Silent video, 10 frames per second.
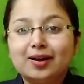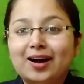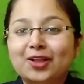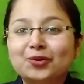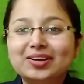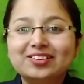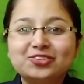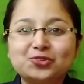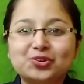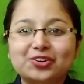Hello dear
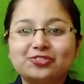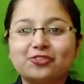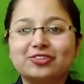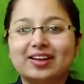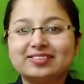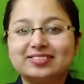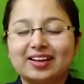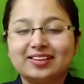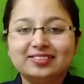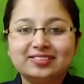students of class
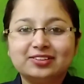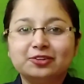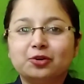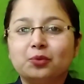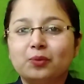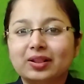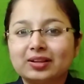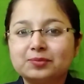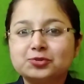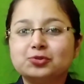9th,
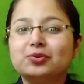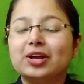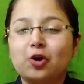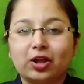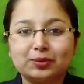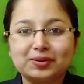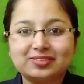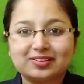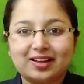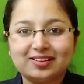welcome to
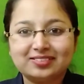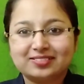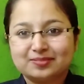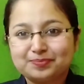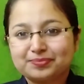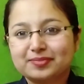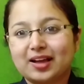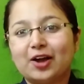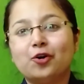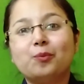economics class.
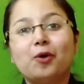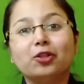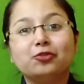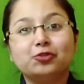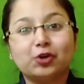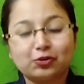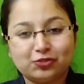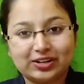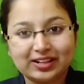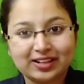I hope all of you are
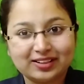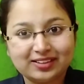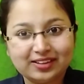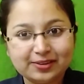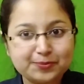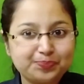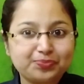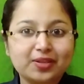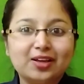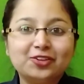fit and healthy.
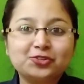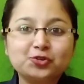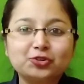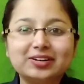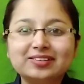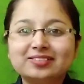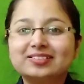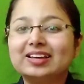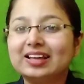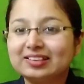
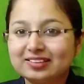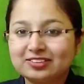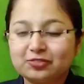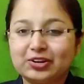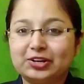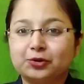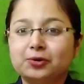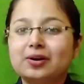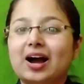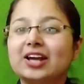Students, in this
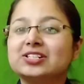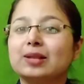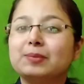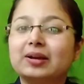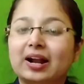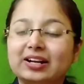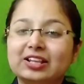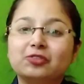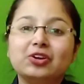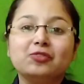video, I shall be
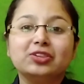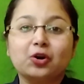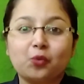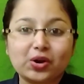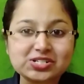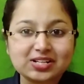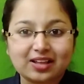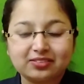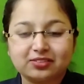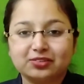continuing with the question
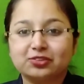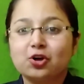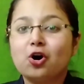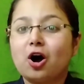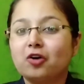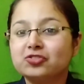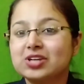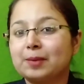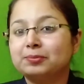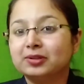answers of
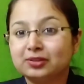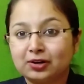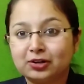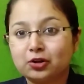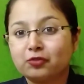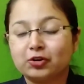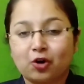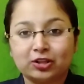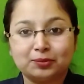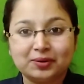chapter 3rd of
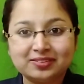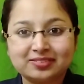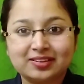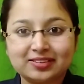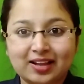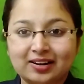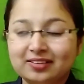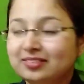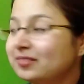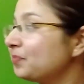economics, that
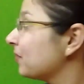is